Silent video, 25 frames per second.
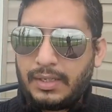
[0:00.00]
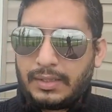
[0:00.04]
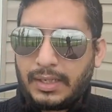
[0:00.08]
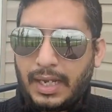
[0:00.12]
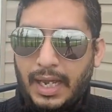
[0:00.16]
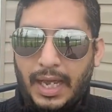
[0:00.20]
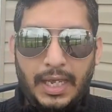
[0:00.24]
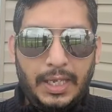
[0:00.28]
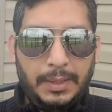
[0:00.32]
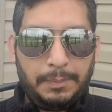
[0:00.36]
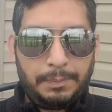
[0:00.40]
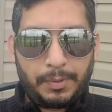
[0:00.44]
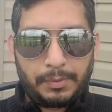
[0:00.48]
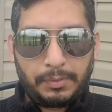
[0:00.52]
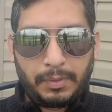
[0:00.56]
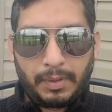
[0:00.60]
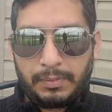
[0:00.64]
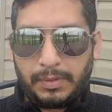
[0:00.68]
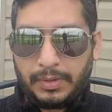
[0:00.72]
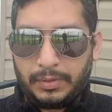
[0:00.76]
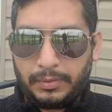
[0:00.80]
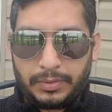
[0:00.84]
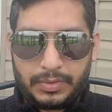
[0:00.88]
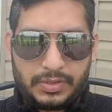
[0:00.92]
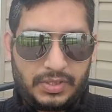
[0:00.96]
I
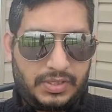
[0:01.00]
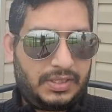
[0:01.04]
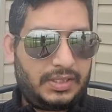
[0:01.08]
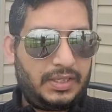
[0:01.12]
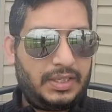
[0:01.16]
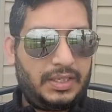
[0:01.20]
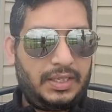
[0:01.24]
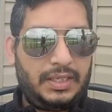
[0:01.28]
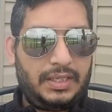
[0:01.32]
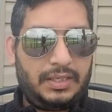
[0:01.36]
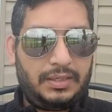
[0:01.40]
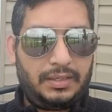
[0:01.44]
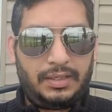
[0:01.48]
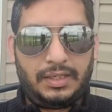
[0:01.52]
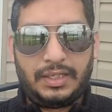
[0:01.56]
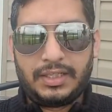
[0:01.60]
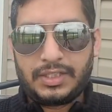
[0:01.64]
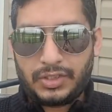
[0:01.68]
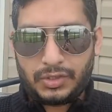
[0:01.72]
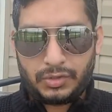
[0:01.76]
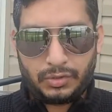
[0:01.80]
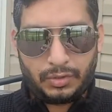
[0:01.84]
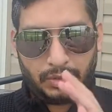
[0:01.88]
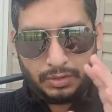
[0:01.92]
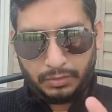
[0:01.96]
probably would say,
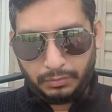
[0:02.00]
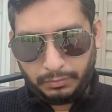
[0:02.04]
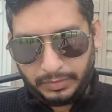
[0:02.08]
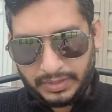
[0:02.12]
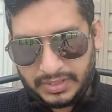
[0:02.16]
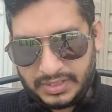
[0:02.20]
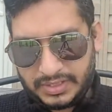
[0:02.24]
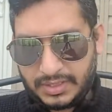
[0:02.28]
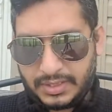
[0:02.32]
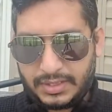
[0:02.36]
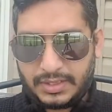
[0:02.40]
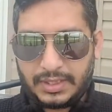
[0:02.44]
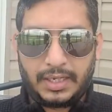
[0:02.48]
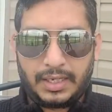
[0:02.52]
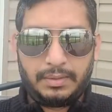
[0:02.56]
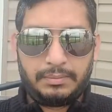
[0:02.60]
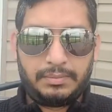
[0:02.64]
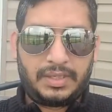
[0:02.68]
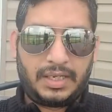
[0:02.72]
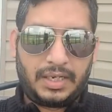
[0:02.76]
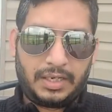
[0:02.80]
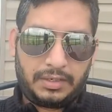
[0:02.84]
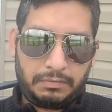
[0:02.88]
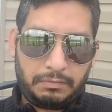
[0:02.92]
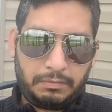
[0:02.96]
let's not waste time
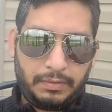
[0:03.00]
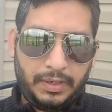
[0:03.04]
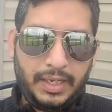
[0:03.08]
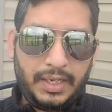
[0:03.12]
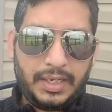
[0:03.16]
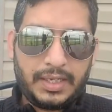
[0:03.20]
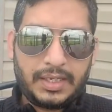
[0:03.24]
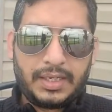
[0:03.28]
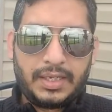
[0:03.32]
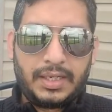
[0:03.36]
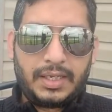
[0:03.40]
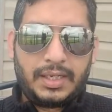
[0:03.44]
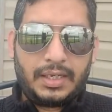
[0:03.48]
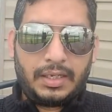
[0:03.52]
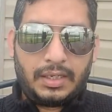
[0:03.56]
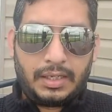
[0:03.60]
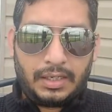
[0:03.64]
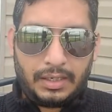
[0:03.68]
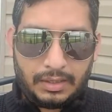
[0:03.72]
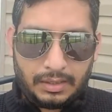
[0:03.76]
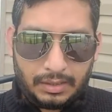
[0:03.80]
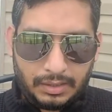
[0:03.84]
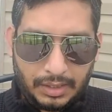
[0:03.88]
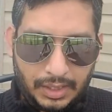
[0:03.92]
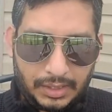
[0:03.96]
that way.
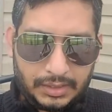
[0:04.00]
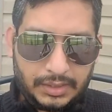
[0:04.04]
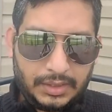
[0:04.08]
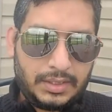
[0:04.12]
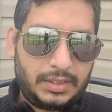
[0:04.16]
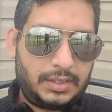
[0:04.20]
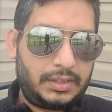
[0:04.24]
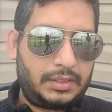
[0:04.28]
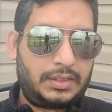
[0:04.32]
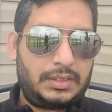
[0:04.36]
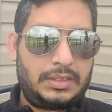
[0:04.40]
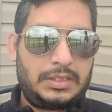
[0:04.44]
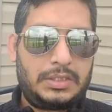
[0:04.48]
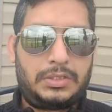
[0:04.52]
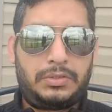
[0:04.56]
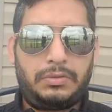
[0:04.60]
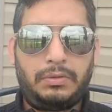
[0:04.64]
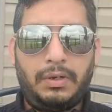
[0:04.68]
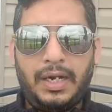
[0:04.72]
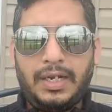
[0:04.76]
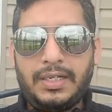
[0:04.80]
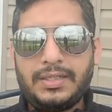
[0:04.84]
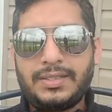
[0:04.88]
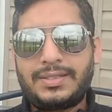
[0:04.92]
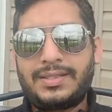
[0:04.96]
Rather,
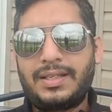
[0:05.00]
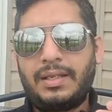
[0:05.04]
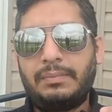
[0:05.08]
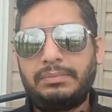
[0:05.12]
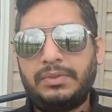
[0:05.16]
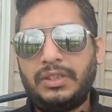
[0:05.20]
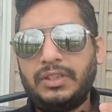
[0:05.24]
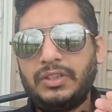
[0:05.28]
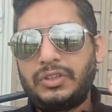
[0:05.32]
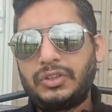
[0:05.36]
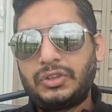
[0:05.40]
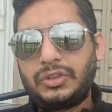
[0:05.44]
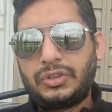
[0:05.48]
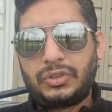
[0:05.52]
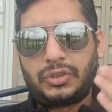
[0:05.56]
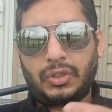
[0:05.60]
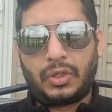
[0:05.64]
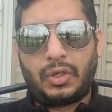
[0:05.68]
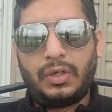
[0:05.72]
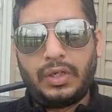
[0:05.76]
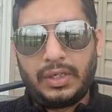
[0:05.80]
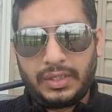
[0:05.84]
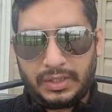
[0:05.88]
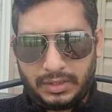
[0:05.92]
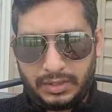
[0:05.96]
try something
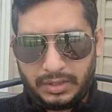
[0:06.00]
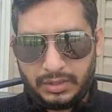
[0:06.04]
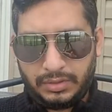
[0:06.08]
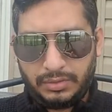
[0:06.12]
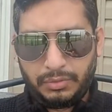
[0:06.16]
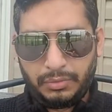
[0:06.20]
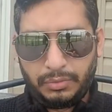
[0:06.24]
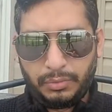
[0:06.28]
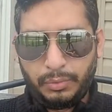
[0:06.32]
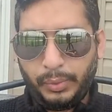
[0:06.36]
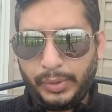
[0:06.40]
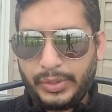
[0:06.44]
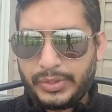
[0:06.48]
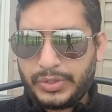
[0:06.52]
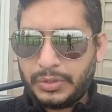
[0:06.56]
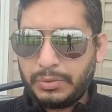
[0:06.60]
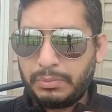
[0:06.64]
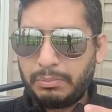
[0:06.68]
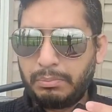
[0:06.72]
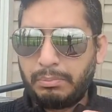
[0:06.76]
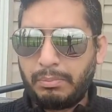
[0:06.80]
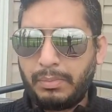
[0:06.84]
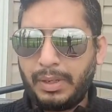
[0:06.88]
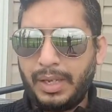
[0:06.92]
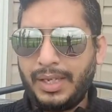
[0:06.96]
solid which
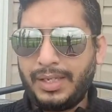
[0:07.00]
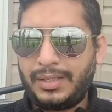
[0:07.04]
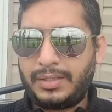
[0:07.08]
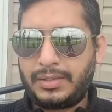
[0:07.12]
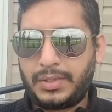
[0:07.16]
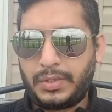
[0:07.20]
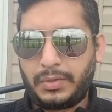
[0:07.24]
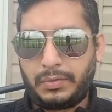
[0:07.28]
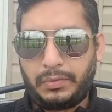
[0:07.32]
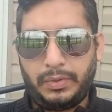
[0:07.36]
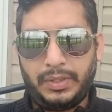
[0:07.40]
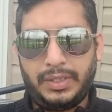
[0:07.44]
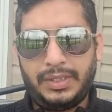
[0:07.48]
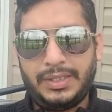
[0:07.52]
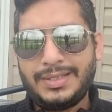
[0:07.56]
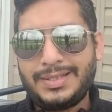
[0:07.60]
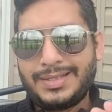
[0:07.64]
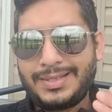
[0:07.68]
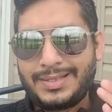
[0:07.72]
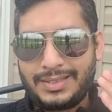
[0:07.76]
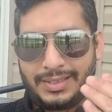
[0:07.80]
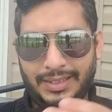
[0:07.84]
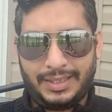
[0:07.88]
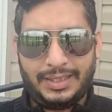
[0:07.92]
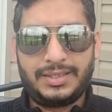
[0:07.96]
makes really
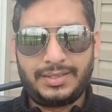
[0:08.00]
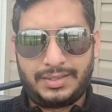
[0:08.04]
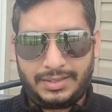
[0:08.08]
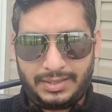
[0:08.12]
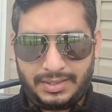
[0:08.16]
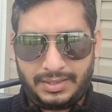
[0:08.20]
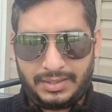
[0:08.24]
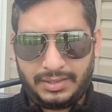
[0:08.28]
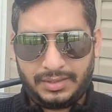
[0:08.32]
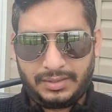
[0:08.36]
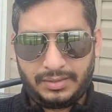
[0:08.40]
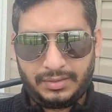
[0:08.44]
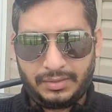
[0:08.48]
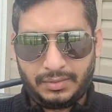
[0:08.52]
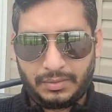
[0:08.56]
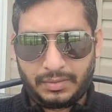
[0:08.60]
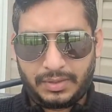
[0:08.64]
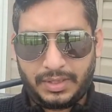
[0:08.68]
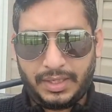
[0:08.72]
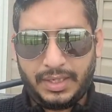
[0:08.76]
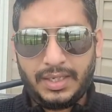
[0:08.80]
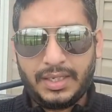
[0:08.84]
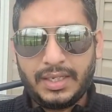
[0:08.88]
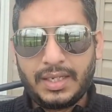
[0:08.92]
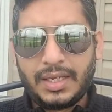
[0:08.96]
sense.
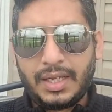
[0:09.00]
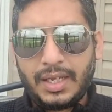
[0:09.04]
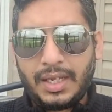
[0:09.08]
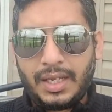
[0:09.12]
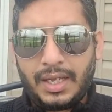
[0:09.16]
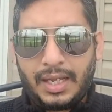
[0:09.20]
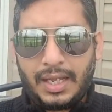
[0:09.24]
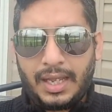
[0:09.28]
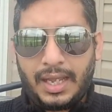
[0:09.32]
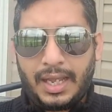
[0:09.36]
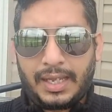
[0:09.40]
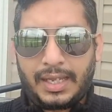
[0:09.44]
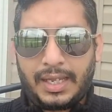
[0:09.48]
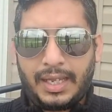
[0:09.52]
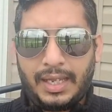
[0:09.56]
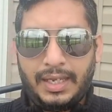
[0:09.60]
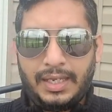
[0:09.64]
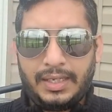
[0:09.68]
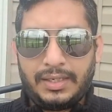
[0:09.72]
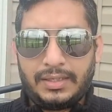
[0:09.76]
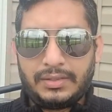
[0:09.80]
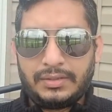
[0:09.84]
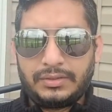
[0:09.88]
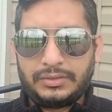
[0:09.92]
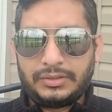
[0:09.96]
Okay,
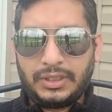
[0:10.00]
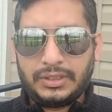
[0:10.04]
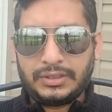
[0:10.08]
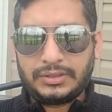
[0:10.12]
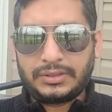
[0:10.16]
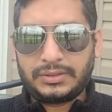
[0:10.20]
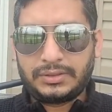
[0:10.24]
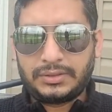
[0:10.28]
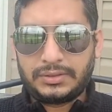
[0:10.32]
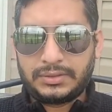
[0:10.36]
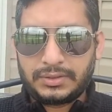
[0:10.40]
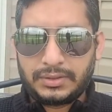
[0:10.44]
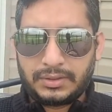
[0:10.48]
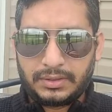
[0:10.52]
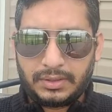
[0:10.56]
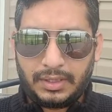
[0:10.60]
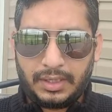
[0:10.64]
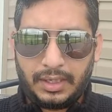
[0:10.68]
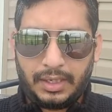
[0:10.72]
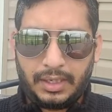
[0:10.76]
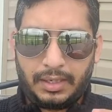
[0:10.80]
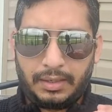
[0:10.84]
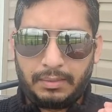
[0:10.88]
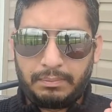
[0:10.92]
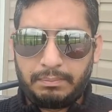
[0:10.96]
again, just
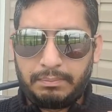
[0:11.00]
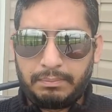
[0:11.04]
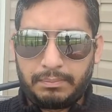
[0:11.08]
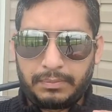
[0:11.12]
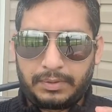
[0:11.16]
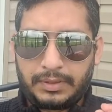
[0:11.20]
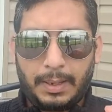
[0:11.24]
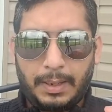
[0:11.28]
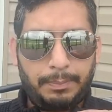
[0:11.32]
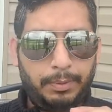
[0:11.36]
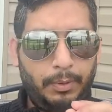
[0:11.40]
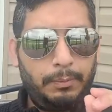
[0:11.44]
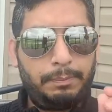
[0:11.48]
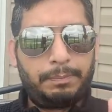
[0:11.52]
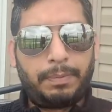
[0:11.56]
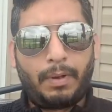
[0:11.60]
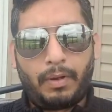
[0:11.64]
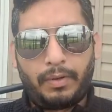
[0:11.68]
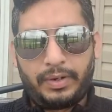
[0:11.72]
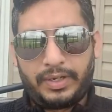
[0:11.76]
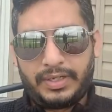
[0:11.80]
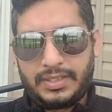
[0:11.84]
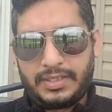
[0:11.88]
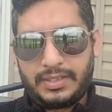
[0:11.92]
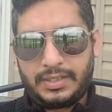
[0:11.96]
a couple
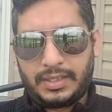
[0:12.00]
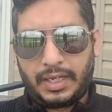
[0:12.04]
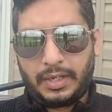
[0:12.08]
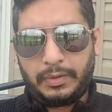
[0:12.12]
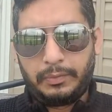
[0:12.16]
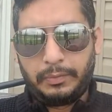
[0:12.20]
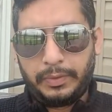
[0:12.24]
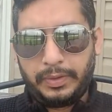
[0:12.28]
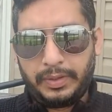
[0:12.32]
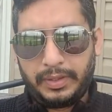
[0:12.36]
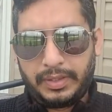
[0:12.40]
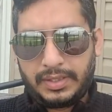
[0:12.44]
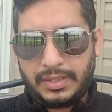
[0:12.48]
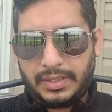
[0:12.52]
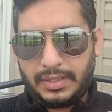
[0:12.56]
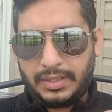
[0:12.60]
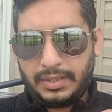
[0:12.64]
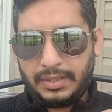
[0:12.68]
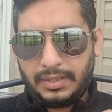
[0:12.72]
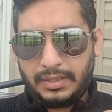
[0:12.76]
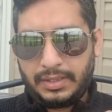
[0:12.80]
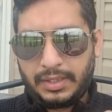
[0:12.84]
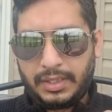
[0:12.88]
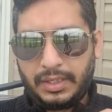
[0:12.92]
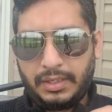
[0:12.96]
points I will
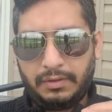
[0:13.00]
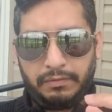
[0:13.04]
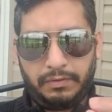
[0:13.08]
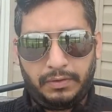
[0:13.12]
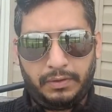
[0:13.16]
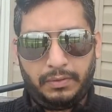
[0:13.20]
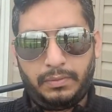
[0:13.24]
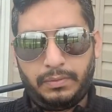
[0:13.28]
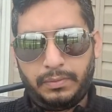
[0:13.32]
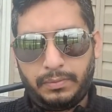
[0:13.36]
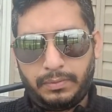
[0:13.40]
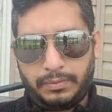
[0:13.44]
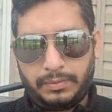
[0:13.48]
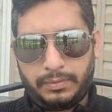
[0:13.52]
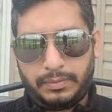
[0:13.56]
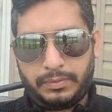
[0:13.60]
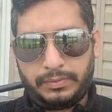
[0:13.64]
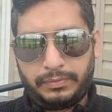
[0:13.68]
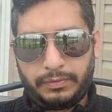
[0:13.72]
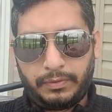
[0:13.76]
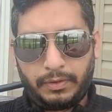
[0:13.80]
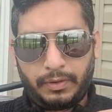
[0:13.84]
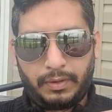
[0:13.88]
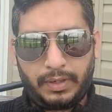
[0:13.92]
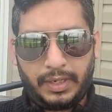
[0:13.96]
give you
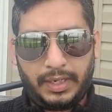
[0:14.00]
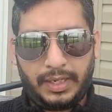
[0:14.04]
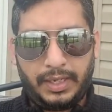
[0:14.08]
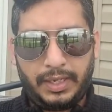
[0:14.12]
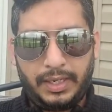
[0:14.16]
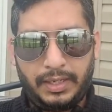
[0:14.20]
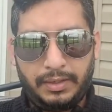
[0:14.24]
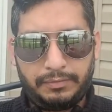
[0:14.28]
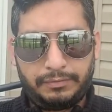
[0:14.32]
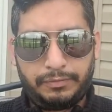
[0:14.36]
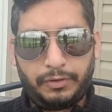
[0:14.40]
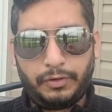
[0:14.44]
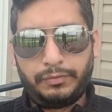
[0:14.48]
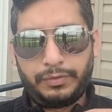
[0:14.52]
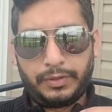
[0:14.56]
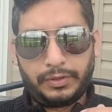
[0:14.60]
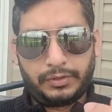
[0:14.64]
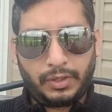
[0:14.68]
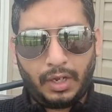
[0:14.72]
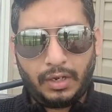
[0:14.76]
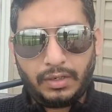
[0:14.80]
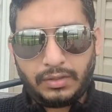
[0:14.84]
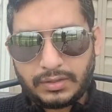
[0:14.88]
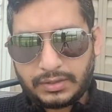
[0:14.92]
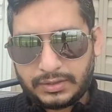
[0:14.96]
for a food for
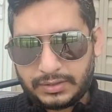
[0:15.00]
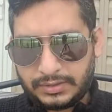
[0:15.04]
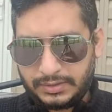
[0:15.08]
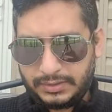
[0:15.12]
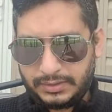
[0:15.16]
thought,